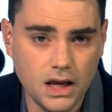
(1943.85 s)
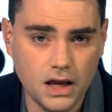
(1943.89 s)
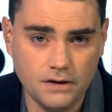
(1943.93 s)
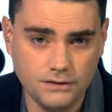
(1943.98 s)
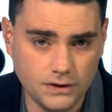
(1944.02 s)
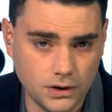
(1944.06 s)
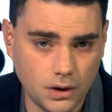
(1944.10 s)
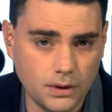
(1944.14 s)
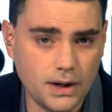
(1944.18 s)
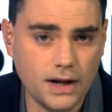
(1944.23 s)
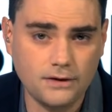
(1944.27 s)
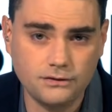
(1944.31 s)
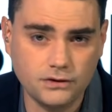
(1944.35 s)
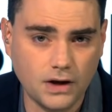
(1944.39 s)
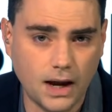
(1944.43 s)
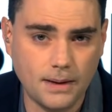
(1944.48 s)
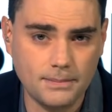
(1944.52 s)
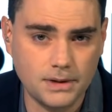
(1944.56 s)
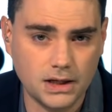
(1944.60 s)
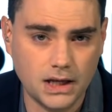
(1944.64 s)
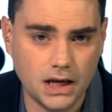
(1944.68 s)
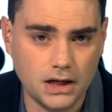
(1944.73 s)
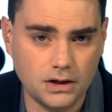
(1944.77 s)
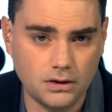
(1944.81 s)
If you don't have
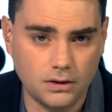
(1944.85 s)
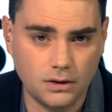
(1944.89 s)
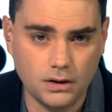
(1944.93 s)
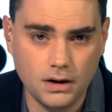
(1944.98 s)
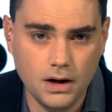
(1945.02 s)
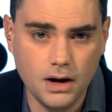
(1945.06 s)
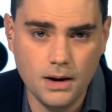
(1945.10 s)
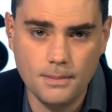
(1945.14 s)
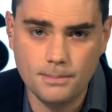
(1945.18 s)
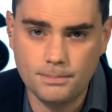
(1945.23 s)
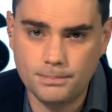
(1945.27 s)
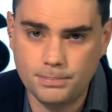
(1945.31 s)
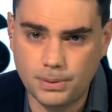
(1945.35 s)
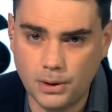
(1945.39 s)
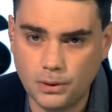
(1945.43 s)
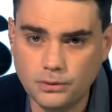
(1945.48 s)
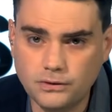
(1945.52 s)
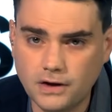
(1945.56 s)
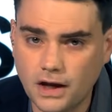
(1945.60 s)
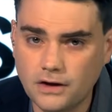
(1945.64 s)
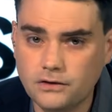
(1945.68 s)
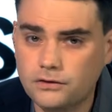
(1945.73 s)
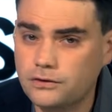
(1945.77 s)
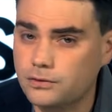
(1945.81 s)
time to get your
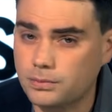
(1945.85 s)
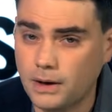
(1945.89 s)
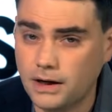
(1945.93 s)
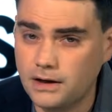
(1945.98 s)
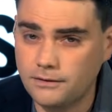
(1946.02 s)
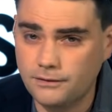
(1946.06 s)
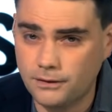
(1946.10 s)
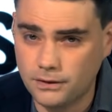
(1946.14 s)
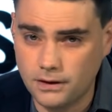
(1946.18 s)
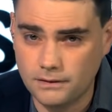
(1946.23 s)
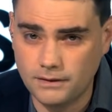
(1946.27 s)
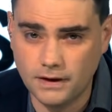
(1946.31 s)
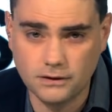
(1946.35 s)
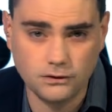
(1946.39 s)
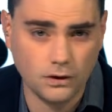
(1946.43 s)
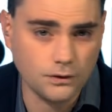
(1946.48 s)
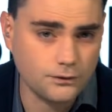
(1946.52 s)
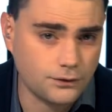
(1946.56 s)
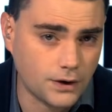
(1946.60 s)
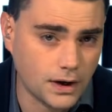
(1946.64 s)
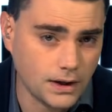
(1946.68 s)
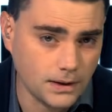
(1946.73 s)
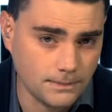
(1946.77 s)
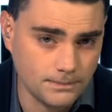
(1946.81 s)
protests ready for the event,
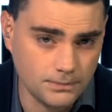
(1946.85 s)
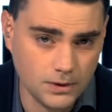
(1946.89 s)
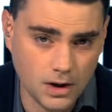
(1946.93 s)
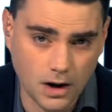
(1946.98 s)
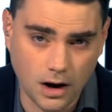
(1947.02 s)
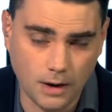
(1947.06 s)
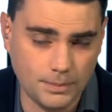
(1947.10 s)
don't fret.